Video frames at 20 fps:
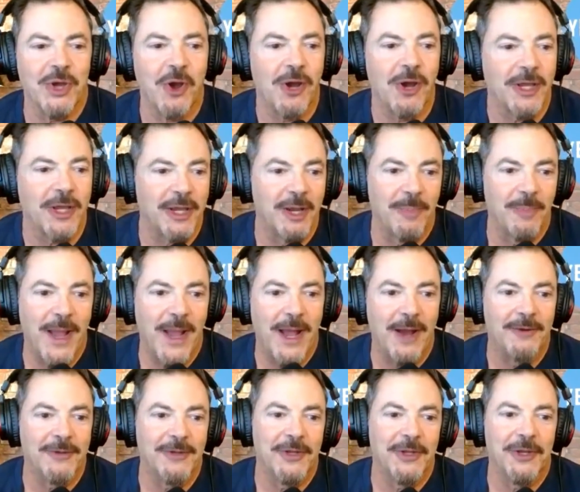talking
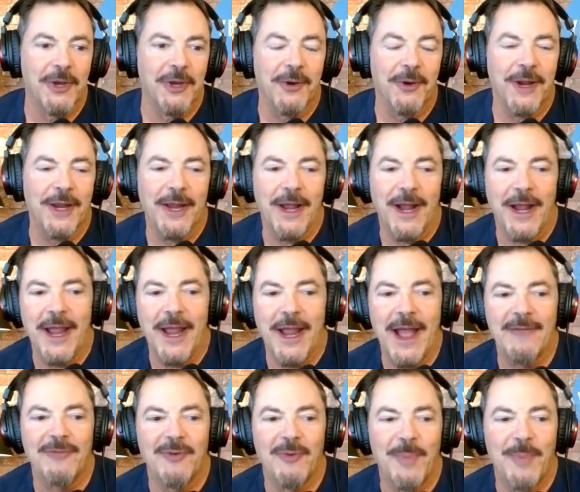about, I
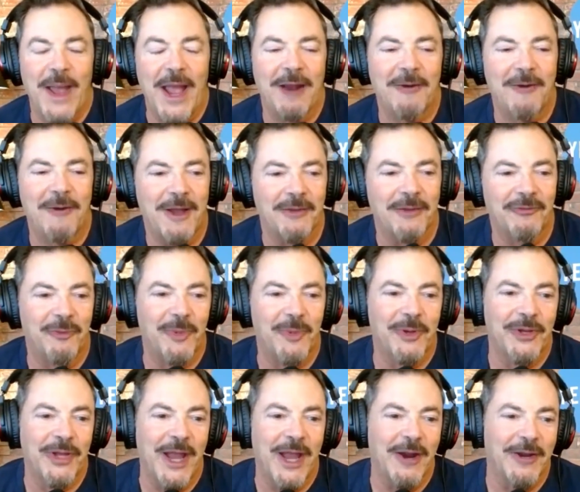have a background and
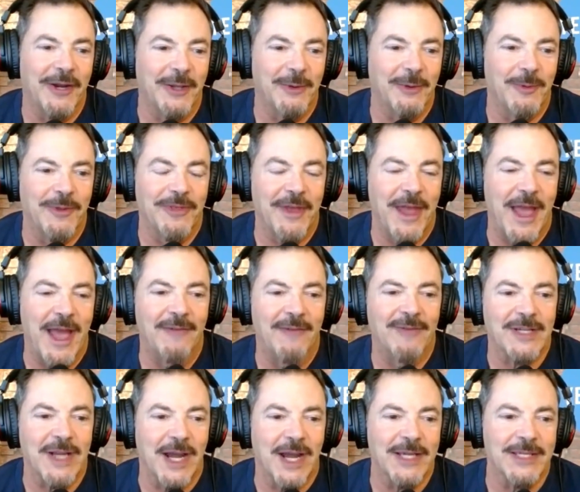familiarity with the
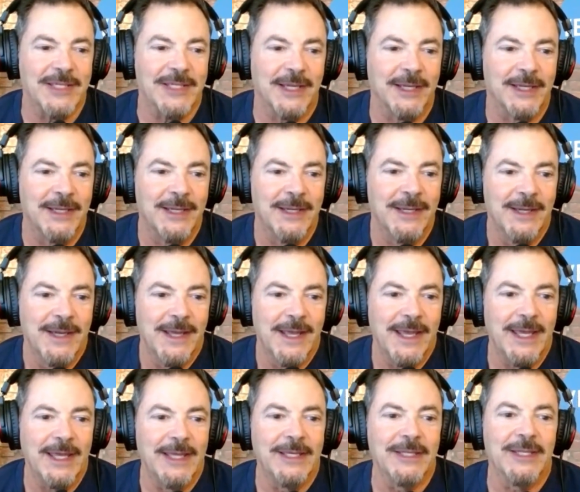advertising
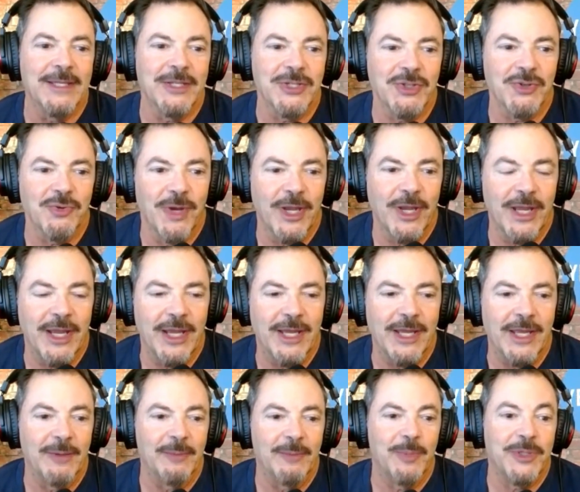industry
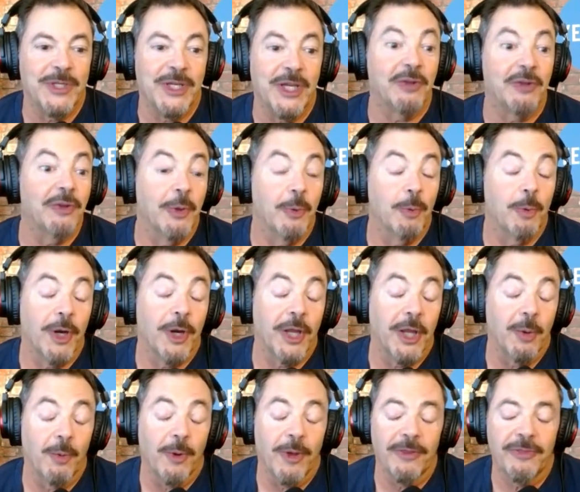and particularly
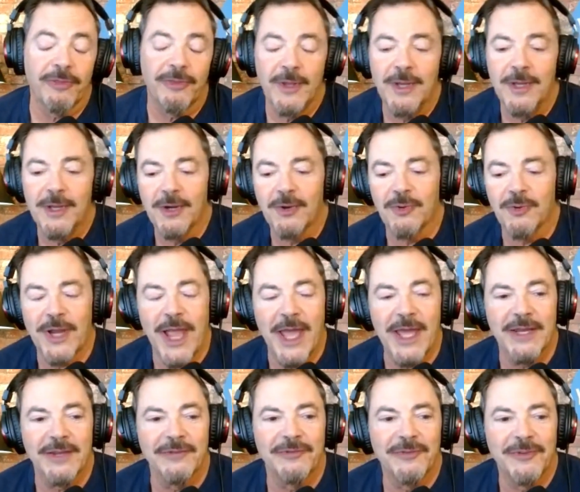working with
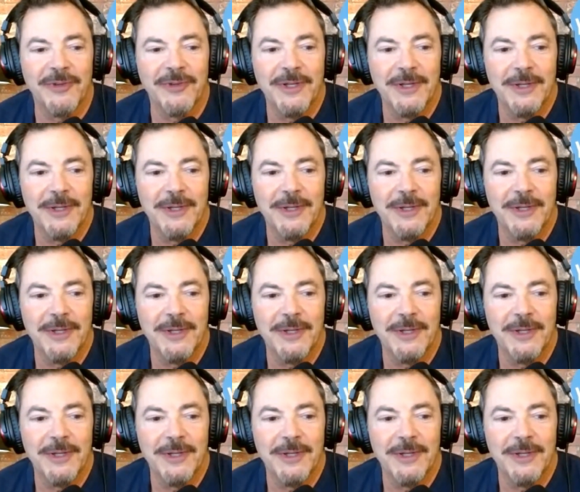creative